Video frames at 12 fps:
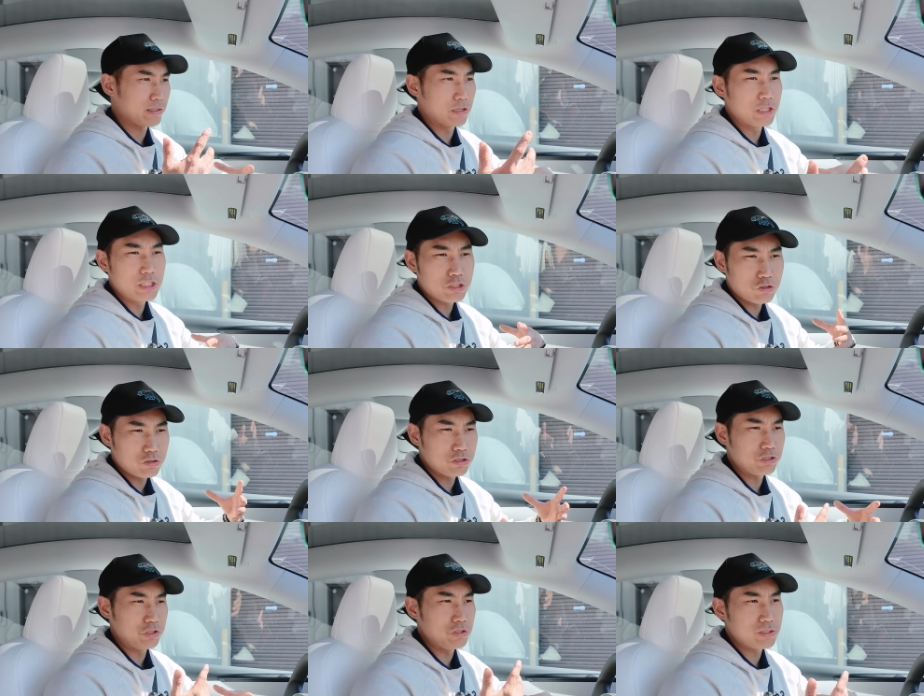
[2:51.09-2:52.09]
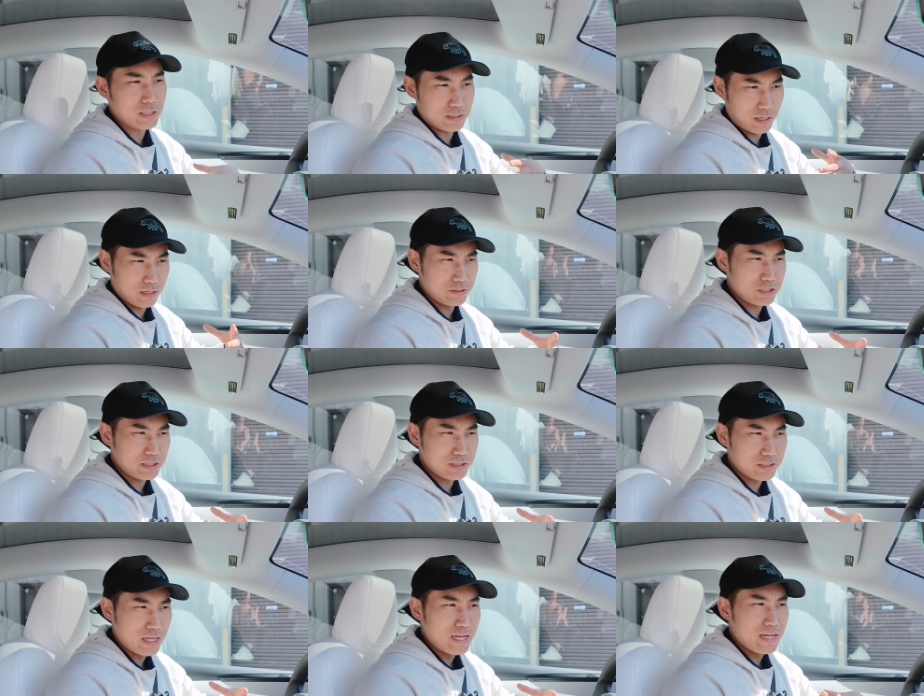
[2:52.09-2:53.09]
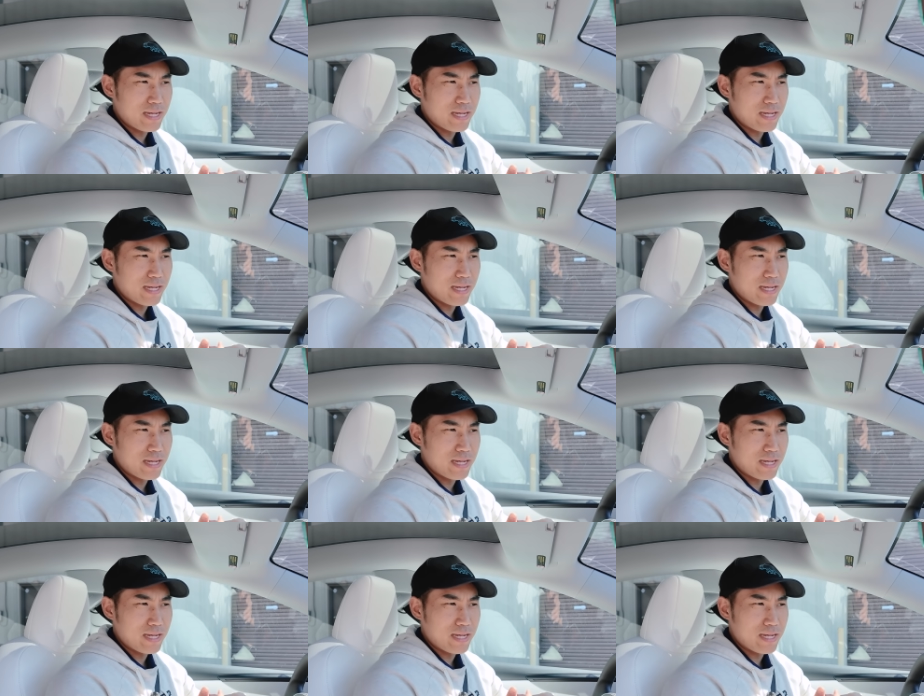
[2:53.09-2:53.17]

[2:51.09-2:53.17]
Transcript: They'll introduce new technologies,